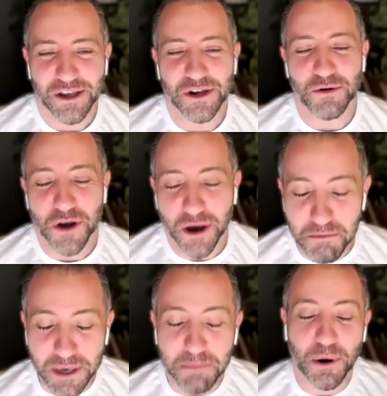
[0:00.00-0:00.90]
you know, yeah. not
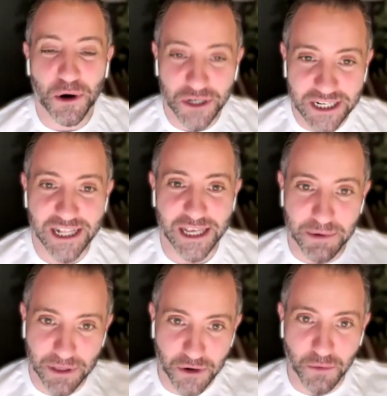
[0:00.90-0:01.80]
me personally,
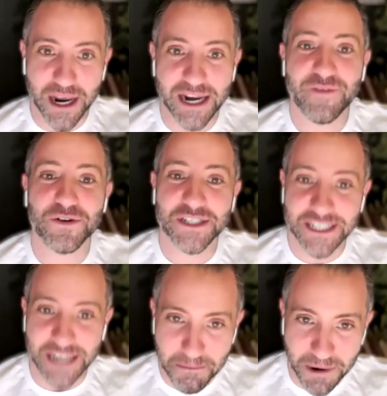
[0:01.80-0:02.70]
but they're waiting for
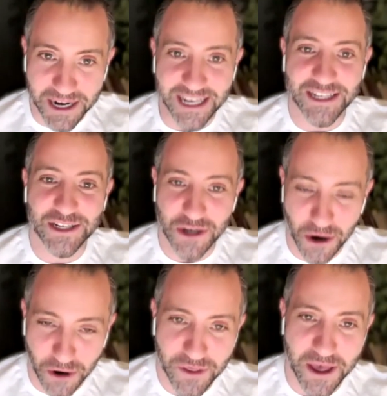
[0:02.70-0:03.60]
somebody to call them.